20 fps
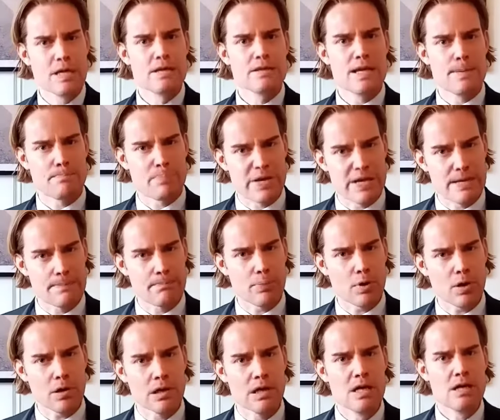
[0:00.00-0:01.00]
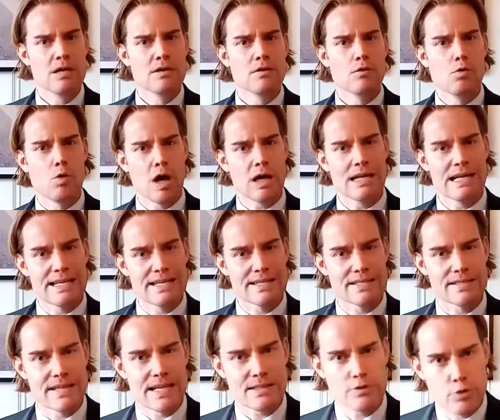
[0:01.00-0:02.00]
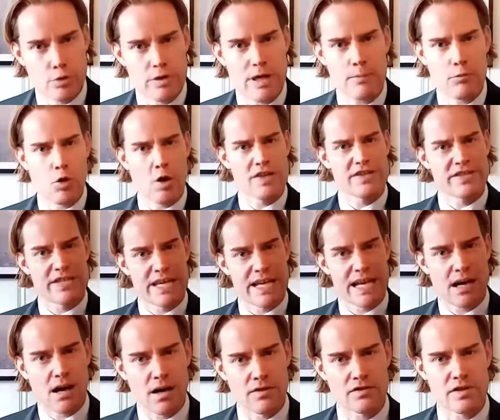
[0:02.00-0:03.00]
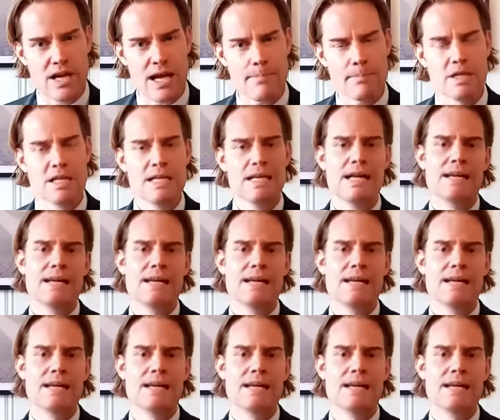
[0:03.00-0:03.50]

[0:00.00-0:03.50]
the people who are listening to them, who are sitting under them,